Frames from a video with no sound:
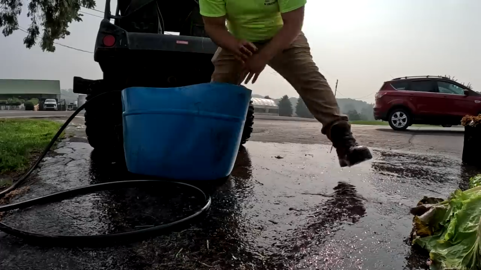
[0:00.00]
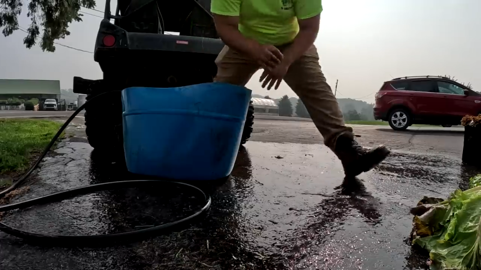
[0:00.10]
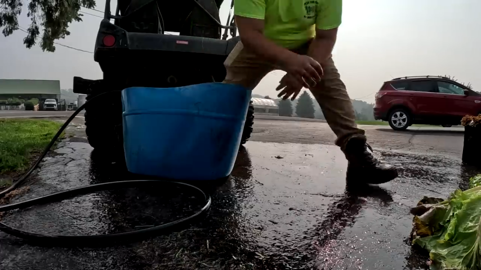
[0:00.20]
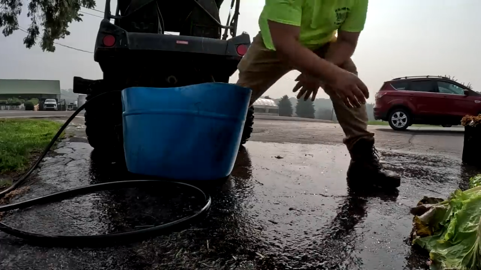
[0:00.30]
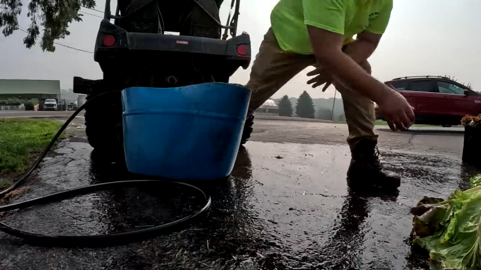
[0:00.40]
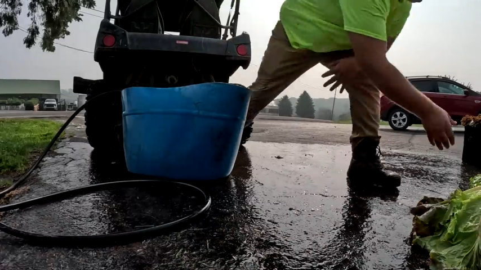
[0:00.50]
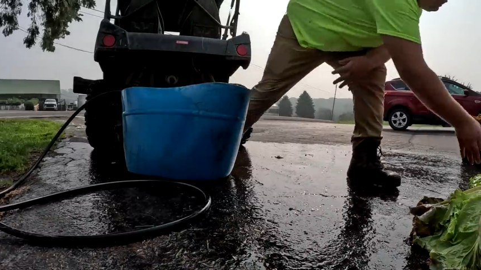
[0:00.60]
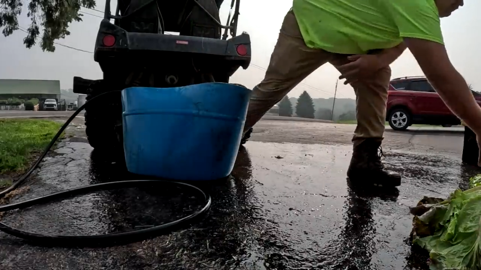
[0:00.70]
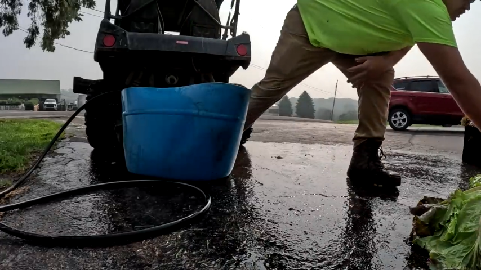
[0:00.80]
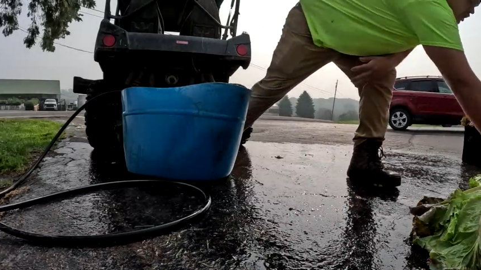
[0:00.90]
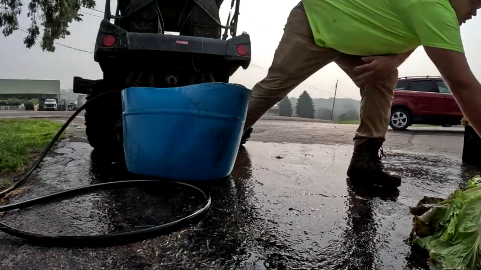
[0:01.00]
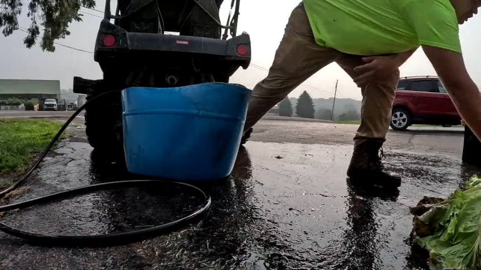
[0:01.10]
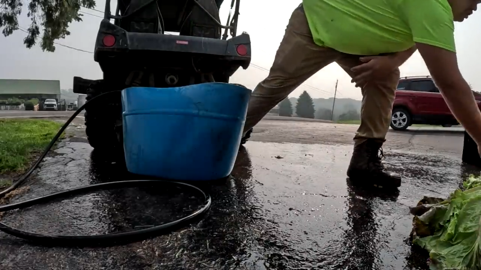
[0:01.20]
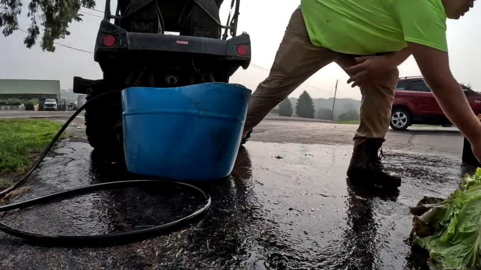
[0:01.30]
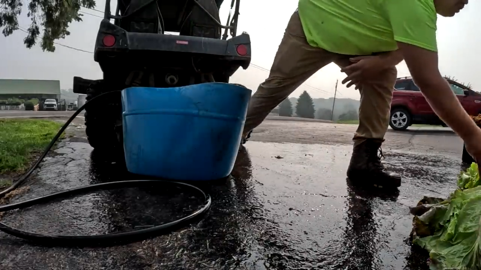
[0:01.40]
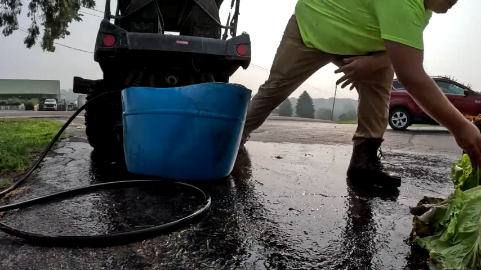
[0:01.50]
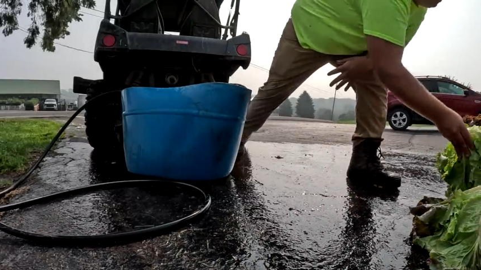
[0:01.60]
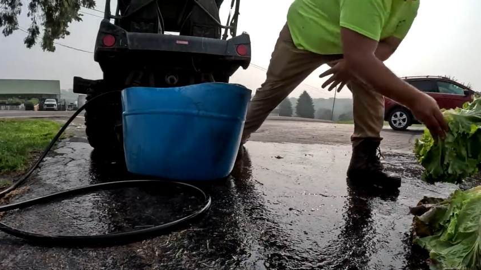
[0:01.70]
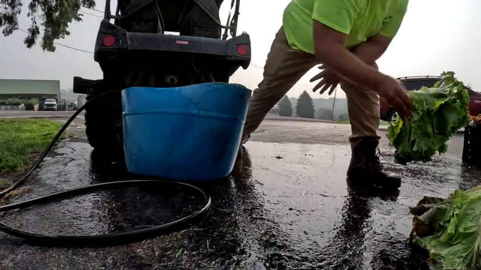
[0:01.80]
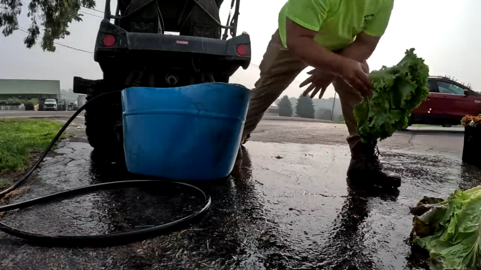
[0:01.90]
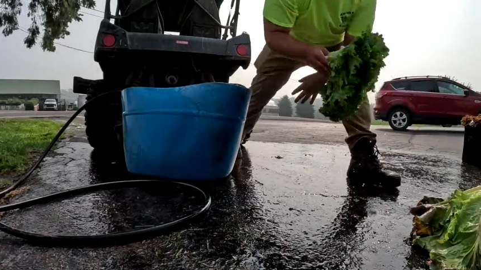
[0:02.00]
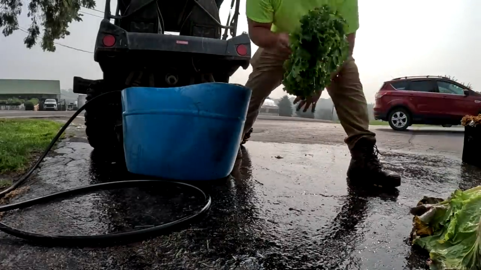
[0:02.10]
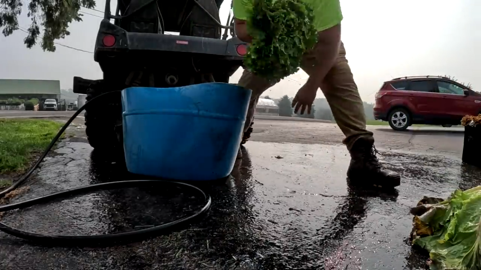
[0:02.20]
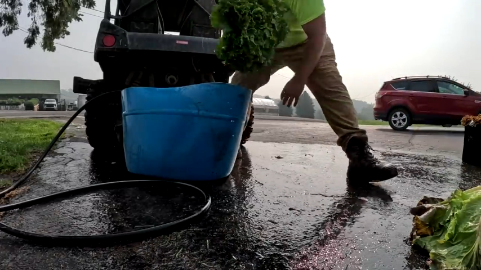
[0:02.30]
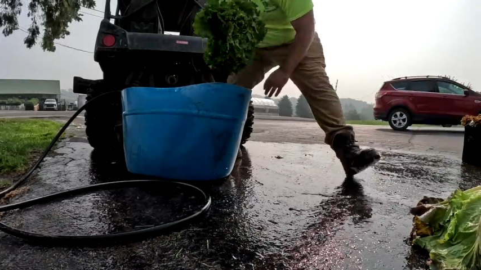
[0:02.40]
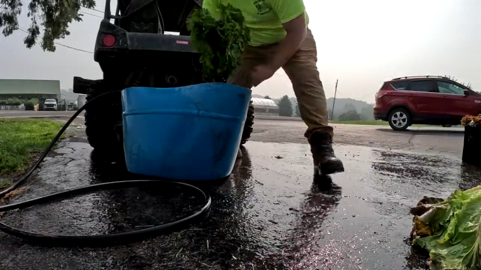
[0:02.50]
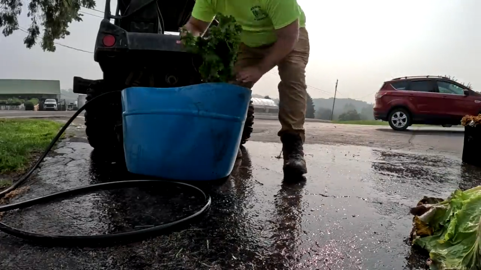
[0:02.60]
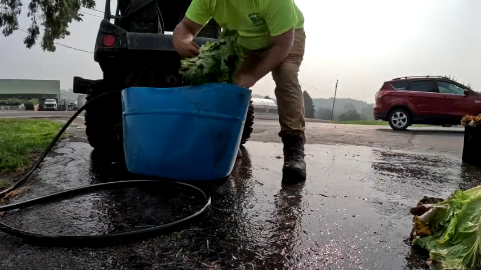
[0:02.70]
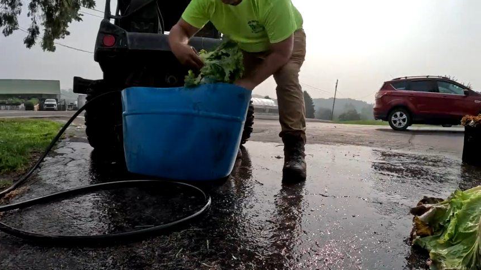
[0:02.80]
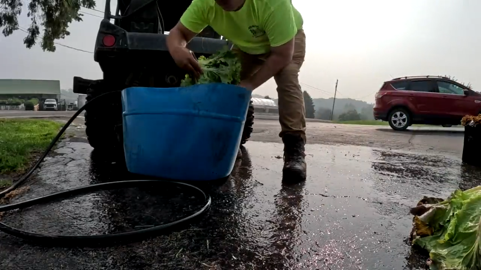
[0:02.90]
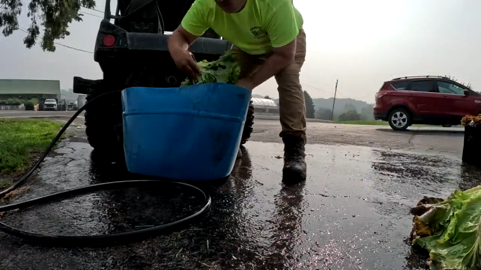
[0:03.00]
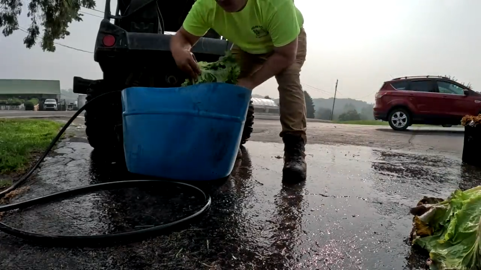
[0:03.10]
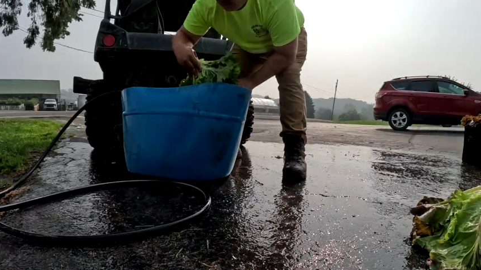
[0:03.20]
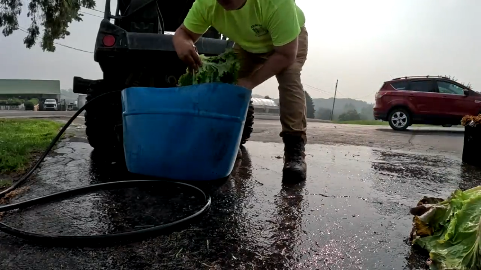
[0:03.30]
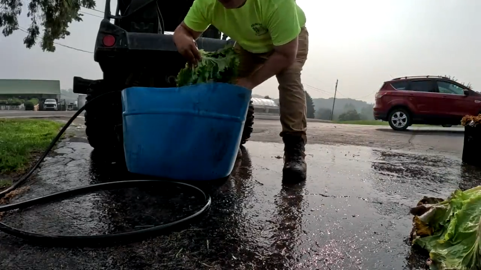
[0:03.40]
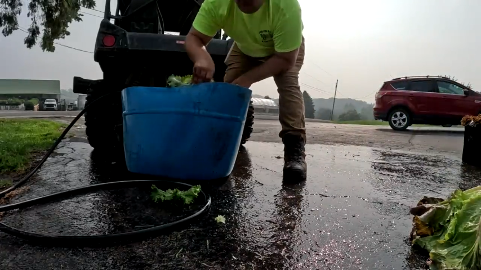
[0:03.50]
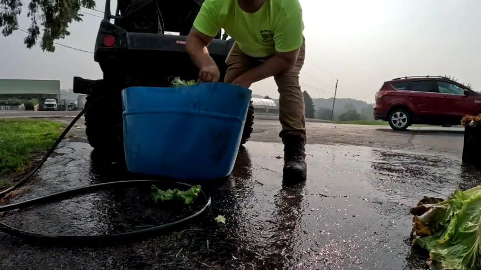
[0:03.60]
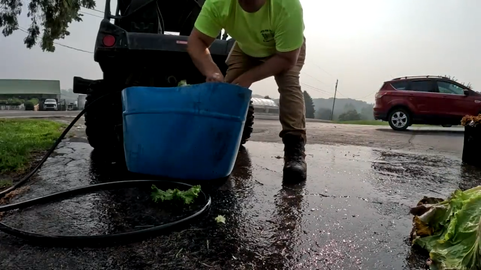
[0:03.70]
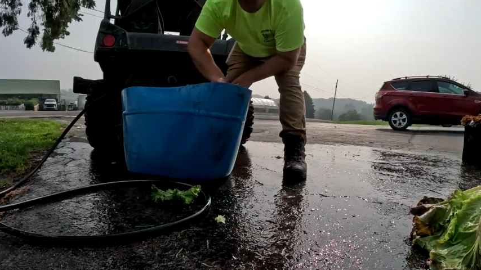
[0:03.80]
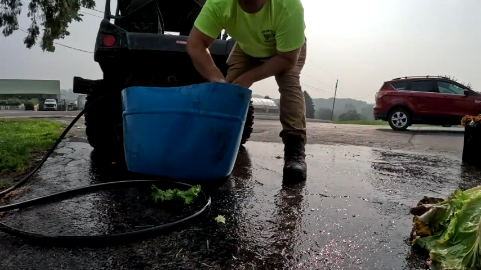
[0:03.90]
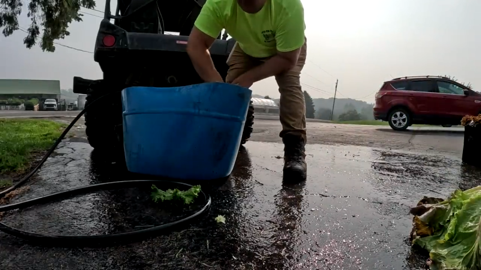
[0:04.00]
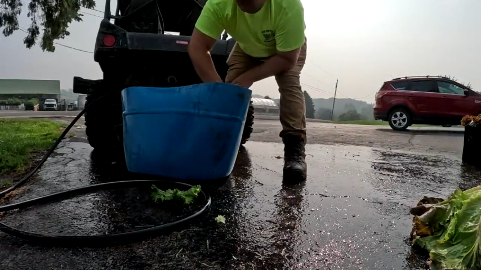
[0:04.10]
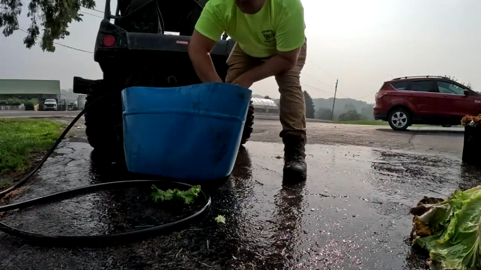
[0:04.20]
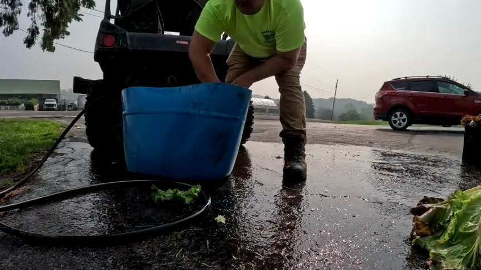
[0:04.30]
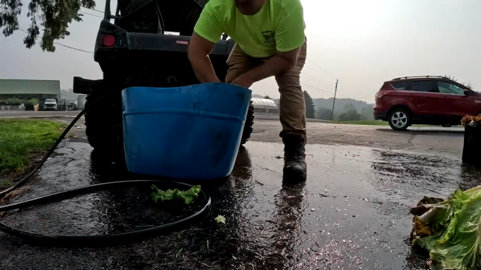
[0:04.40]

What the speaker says: [unreadable: no face in view]